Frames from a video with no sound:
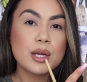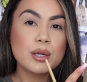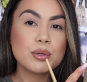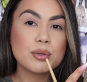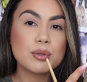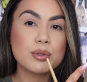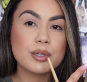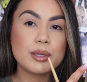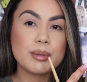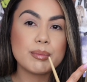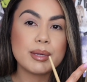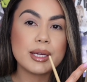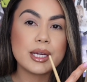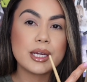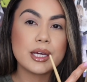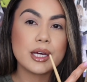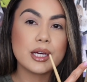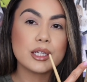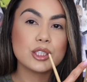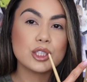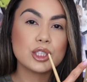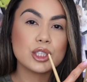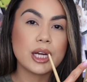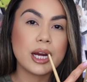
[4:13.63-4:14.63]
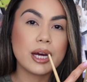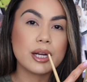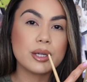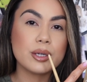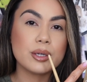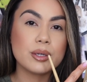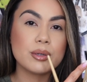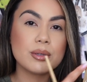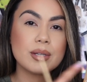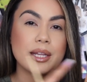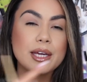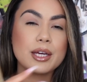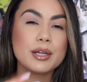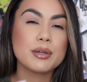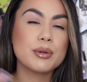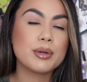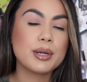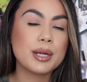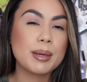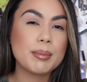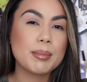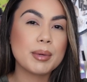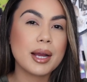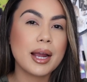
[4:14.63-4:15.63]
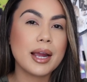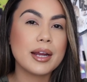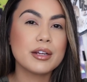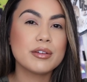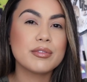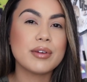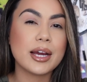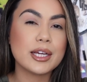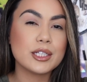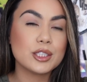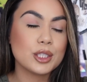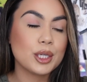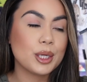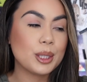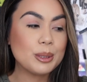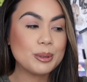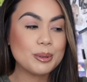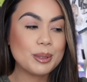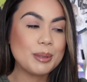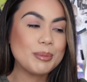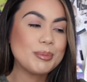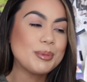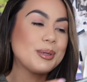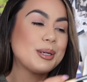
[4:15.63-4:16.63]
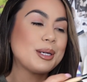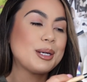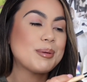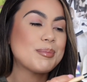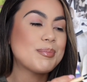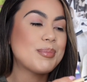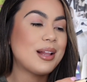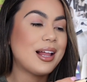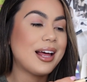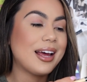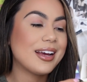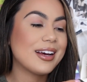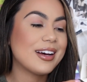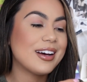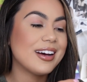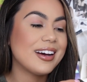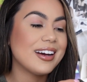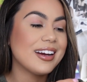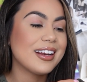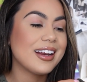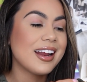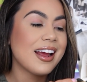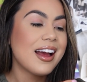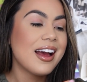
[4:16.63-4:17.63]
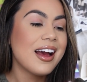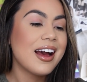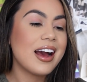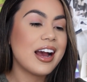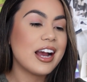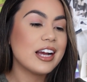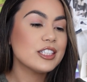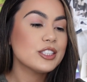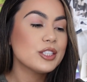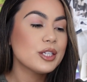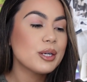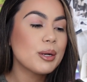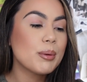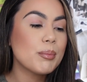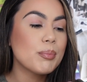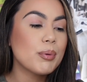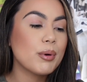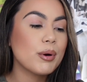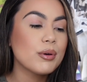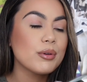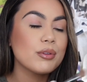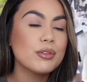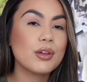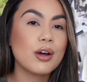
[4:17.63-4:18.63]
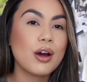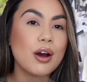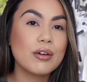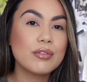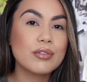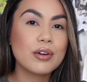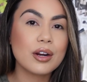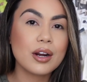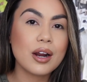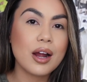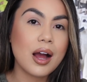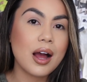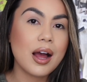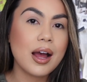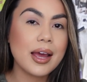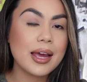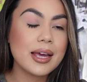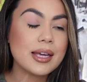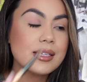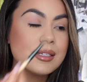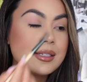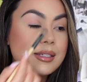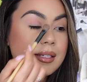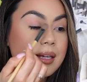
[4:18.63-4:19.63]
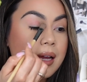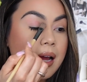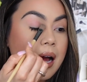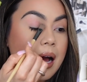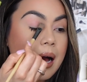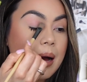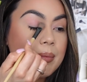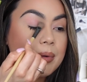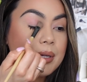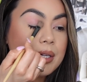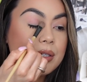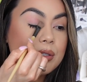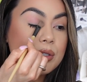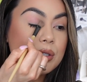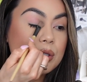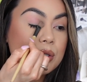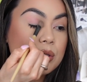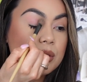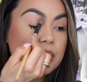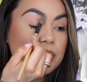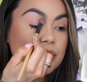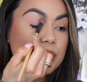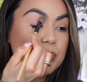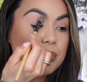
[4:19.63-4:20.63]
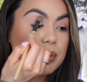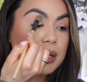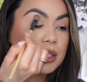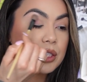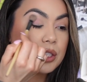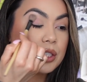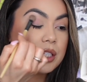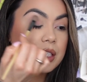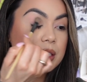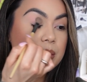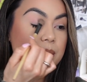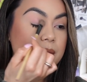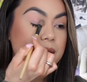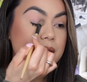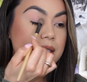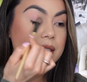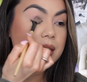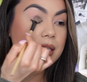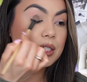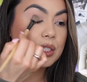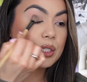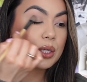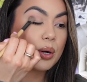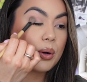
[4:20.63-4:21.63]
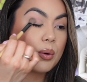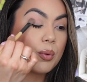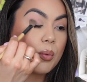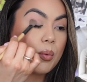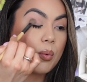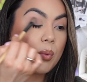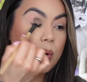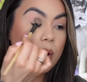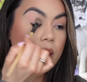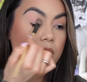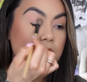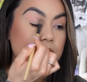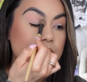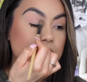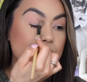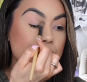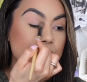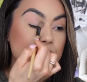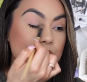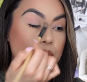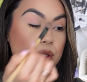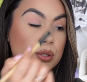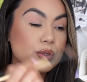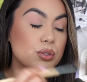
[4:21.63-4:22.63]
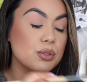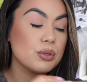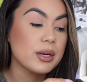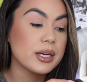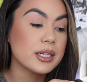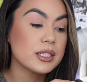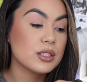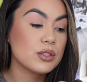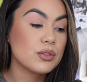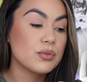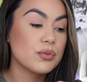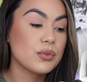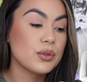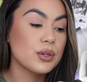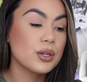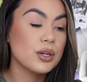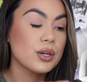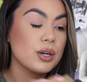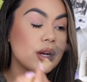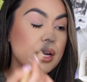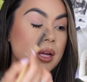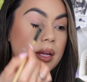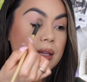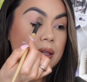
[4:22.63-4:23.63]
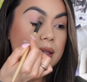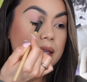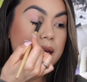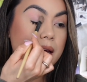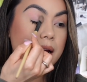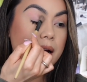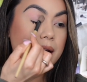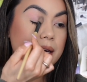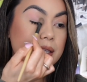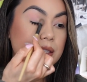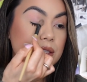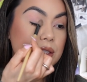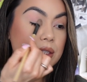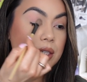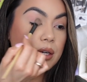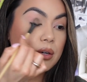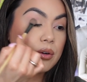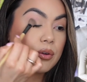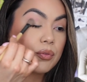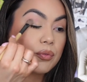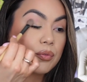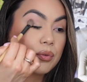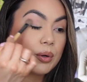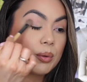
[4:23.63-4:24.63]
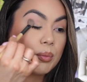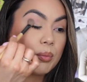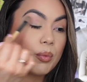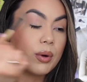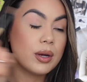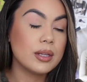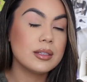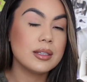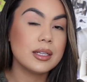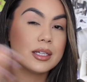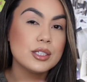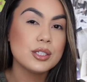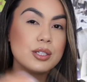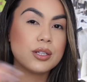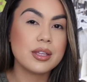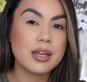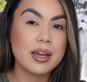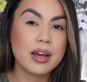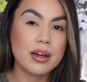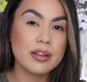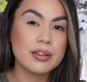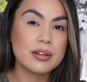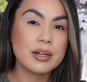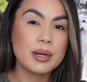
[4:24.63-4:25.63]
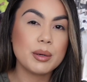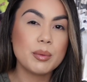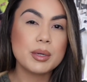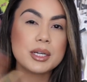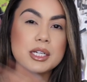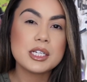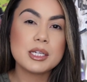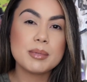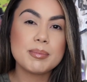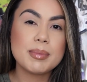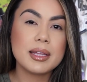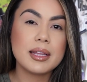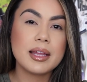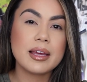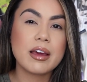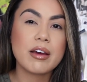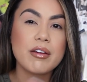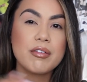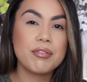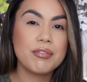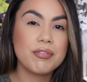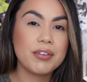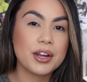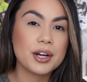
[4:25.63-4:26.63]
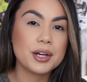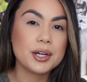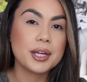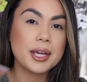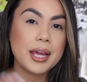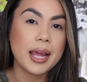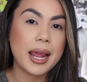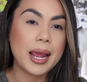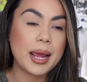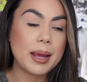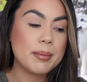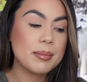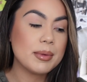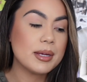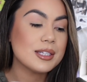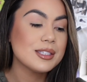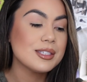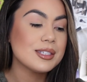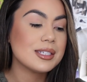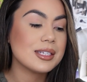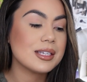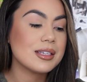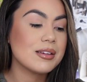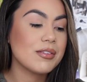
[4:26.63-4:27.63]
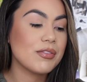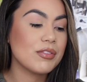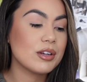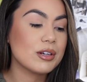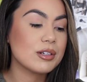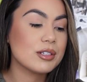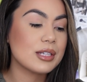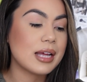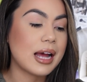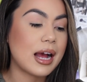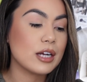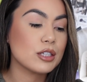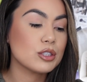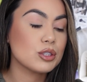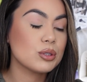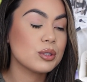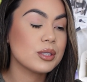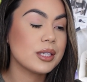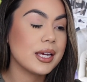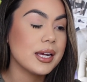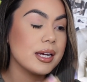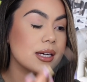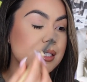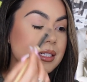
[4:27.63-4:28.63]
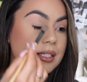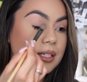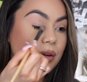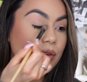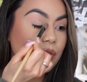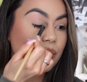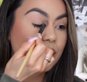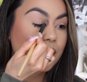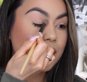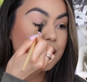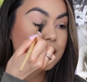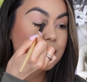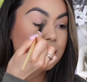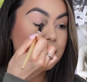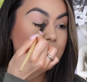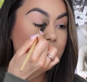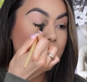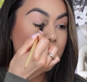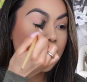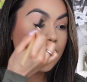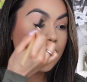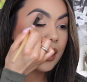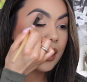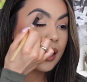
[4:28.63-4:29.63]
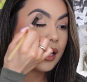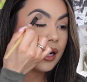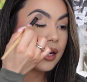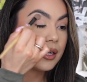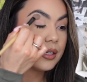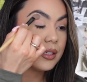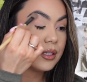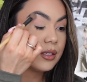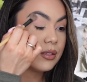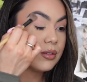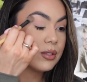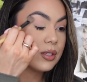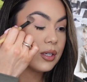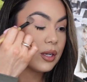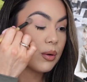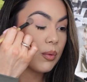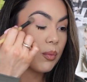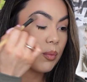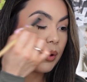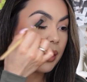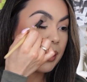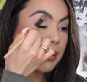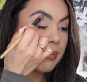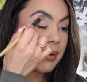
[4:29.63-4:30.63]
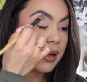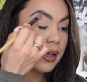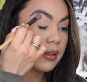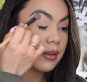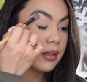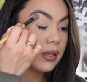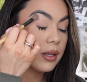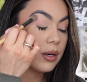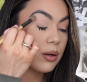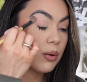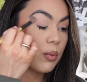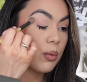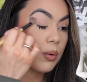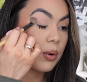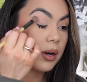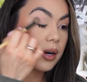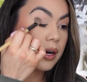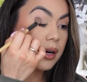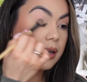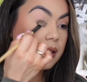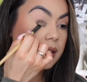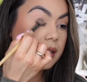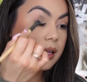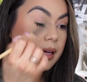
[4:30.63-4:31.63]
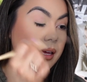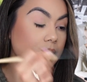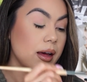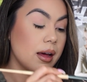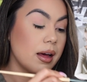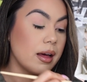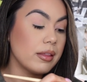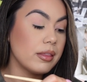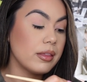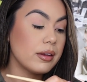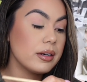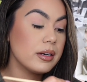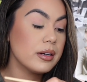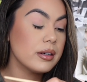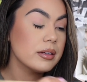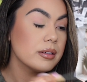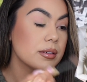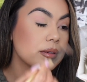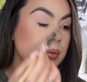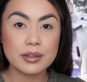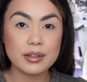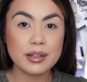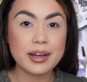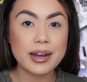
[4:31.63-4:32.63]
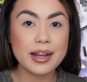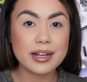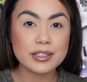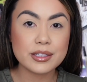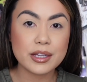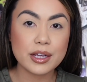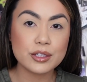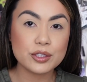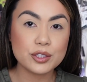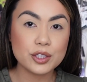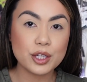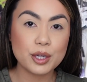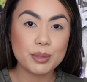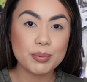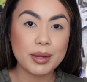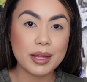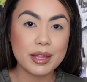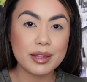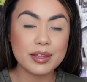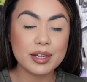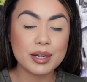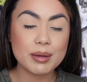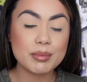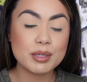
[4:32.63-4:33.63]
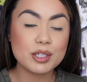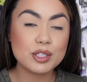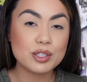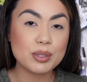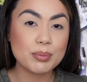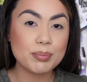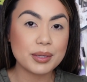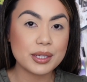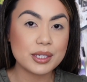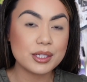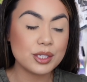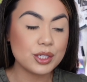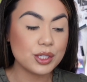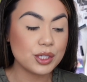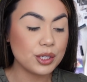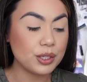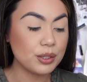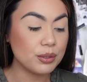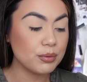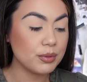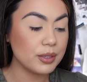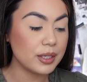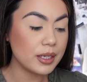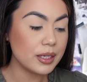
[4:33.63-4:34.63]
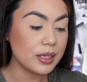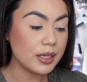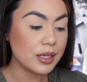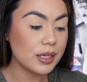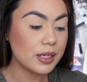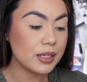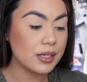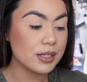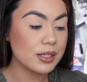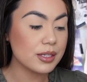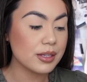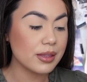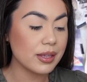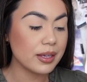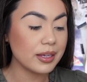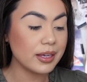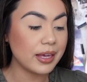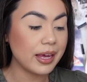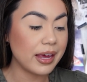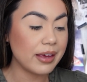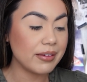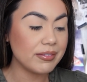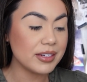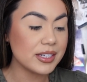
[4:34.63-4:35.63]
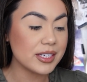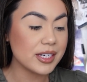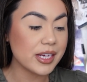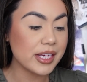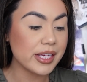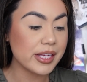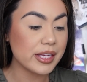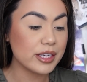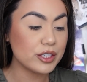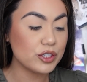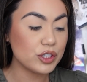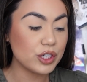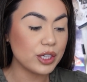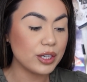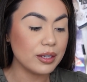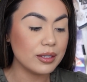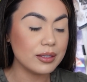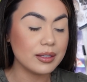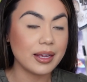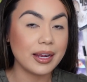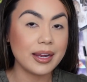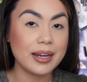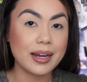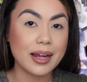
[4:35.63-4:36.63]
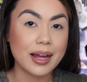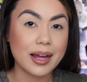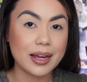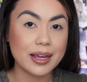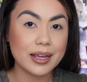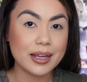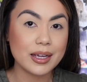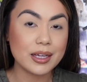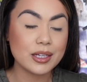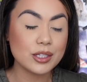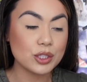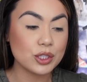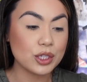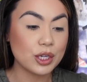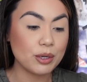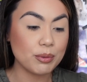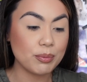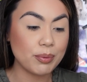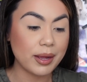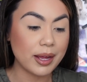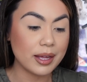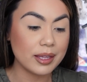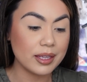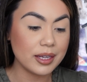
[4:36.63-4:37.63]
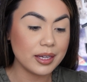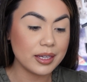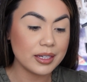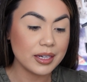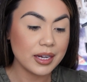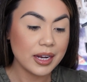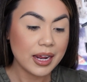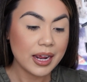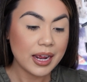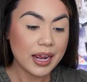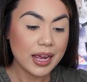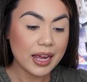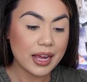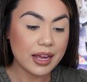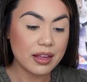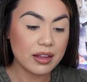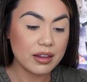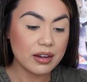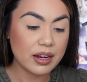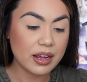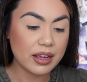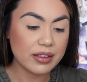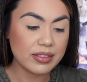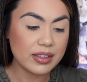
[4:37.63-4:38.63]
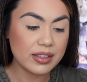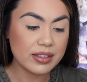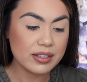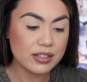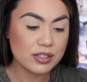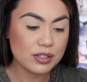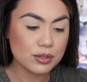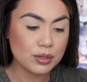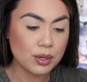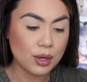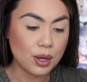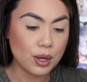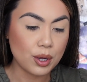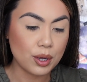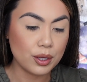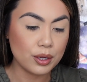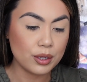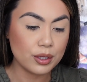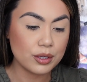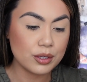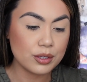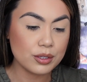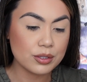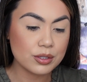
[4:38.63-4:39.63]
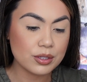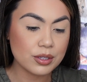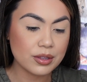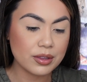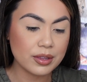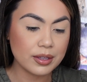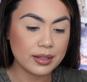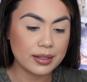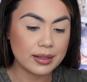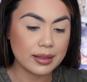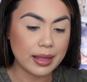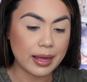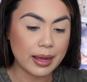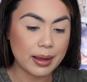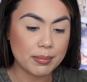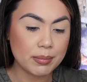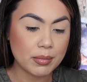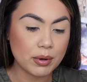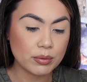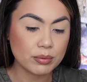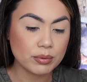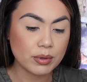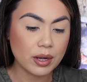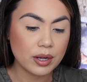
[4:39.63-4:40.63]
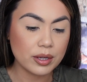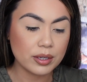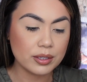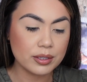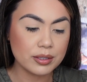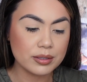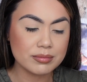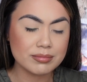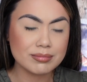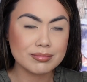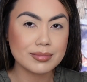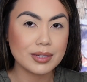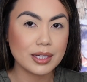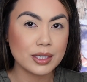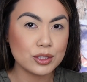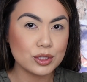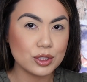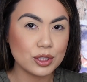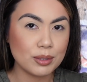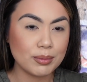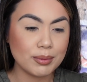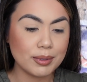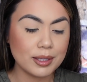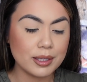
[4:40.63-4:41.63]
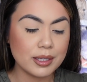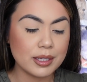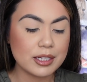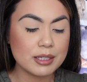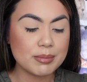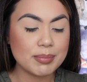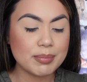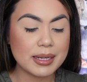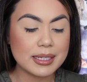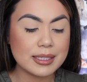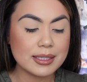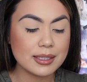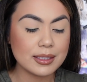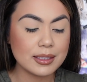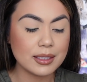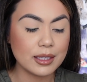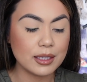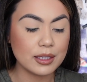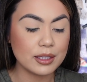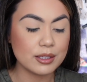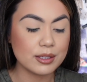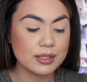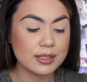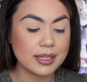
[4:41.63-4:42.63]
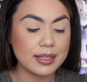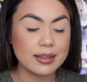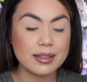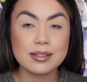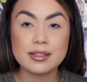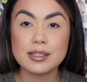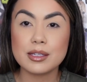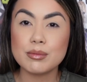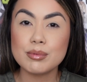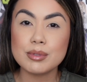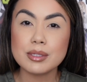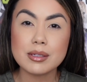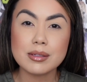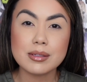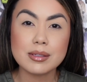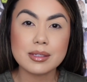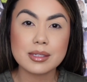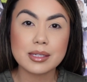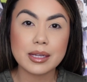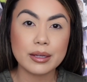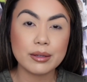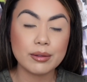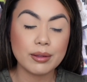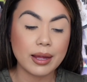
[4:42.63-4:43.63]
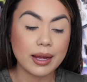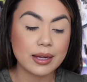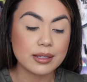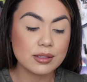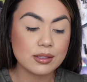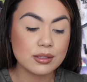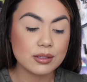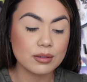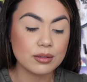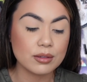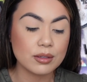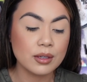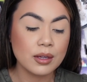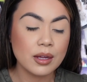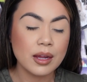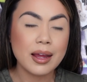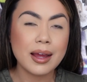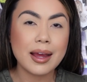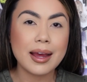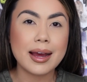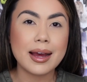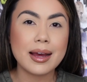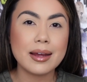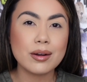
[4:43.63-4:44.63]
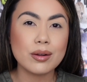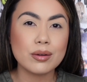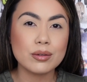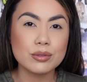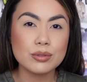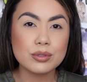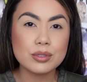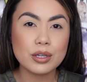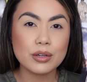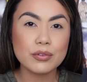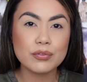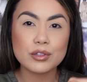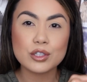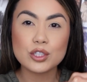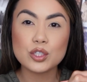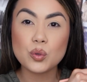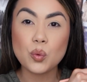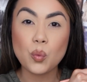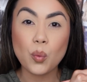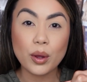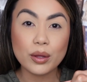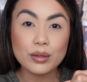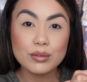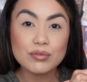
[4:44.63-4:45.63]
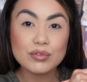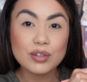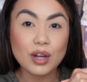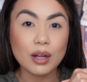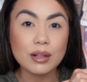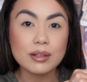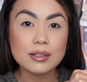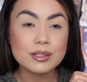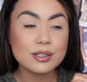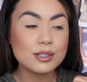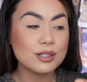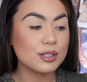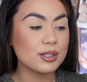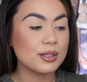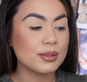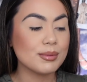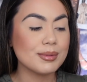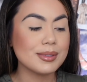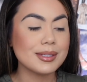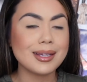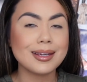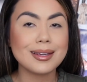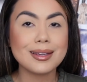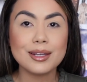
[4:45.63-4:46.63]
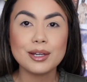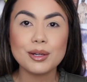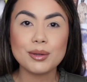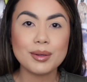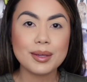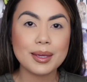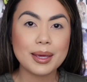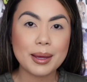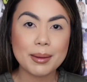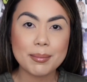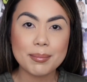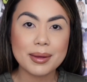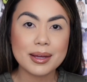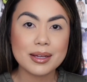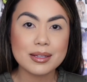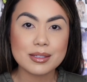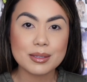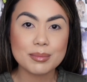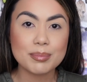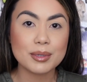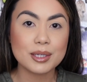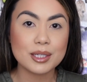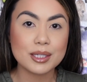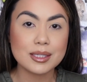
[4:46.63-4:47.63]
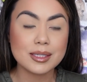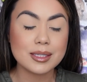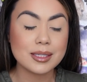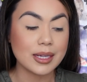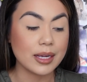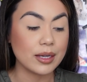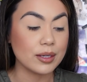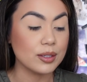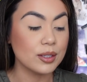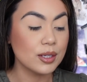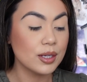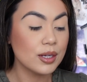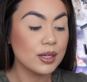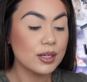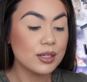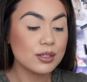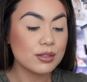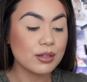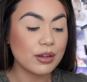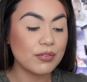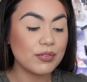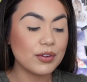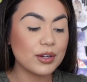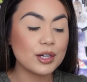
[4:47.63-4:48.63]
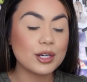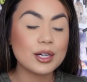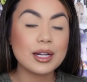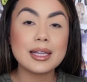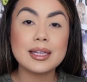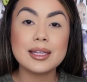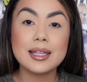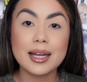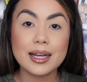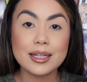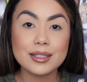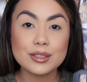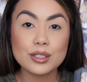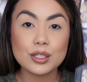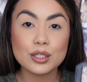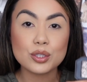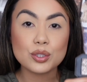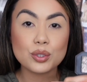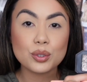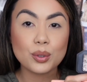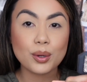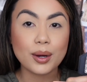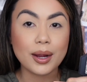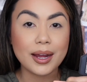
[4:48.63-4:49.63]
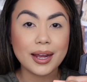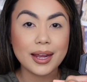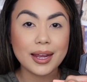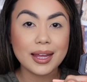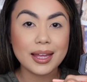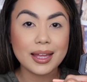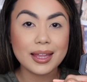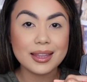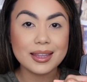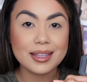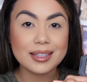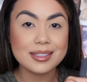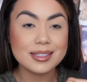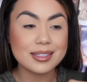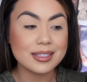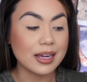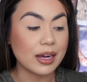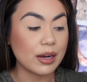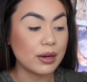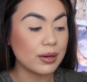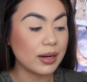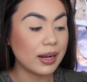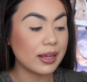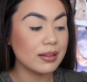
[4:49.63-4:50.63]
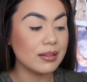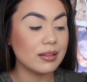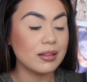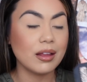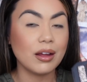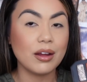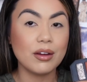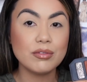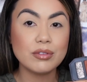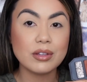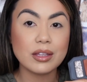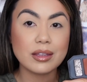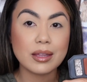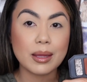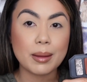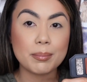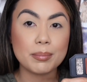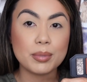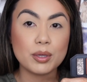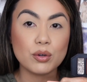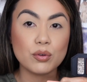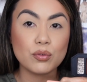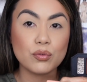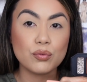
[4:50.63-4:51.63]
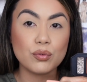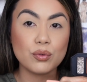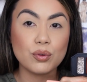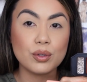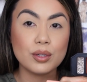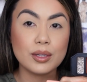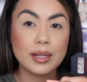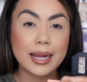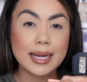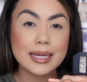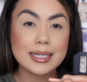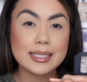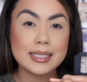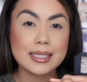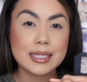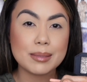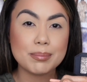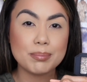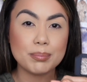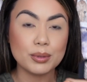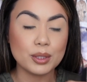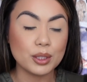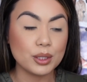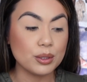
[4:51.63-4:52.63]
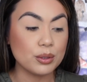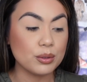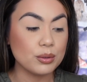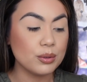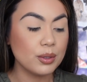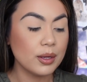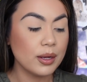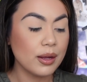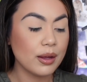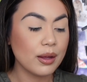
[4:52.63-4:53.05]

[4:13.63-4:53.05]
creamy shadow, like a cream kind of eyeshadow, and we're gonna apply on eyeshadow on both of our eyes. I'm gonna use two different brushes because I don't want to transfer the eyeshadow from one lid to the other. I want it to be like a fair game and see if there's actually a difference on using one method or the other. The next eyeshadow palette that I'm going to jump into, it is the KVD Shade and Light eyeshadow palette, and I think it's called the Glam Rock eyeshadow palette. It basically looks like this. It was on sale at Ulta for $12, so I was like, you know, you can't pass up a good sale. So I figured let's try this out. I love that beautiful like deep blue.